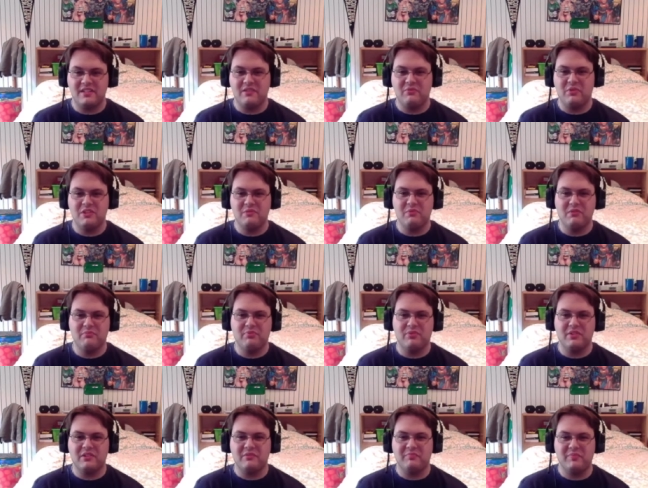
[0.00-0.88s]
What's more
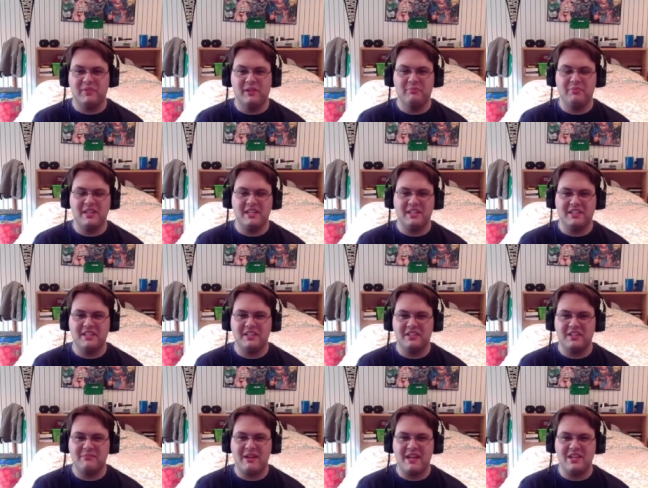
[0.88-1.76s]
important, being a
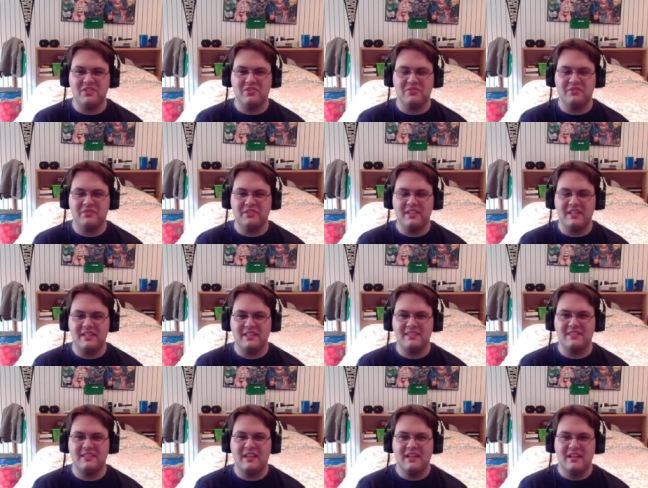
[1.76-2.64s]
Kiramager or
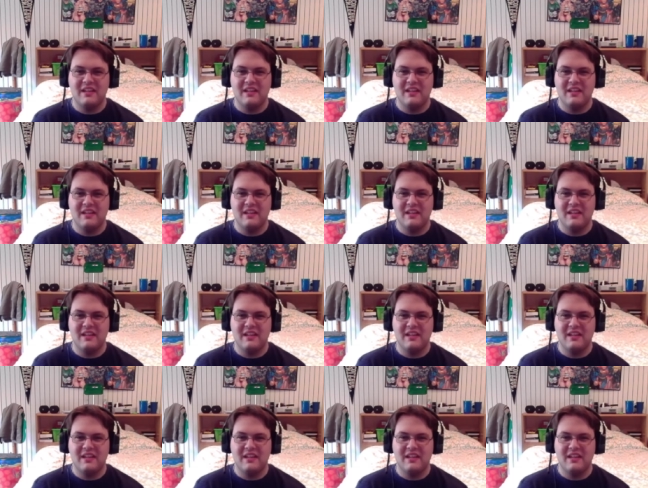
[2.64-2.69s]
this?